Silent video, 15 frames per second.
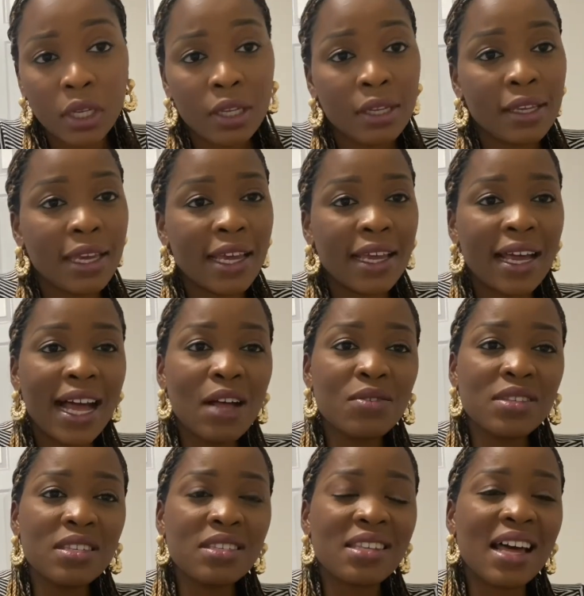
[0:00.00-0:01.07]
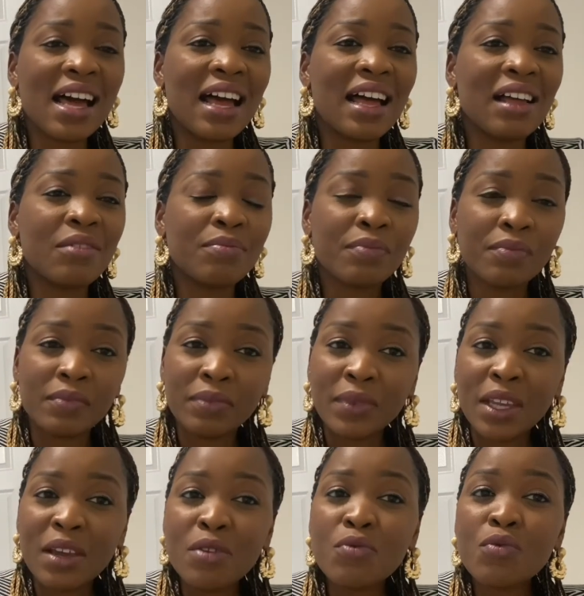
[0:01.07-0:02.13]
yeah houses are
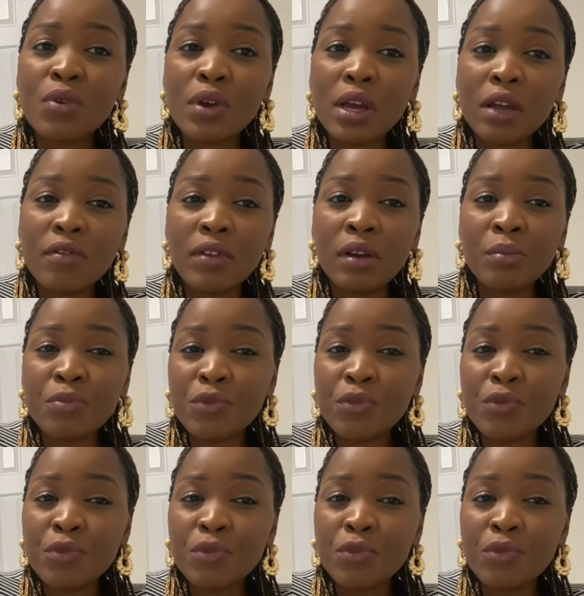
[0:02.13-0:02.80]
um,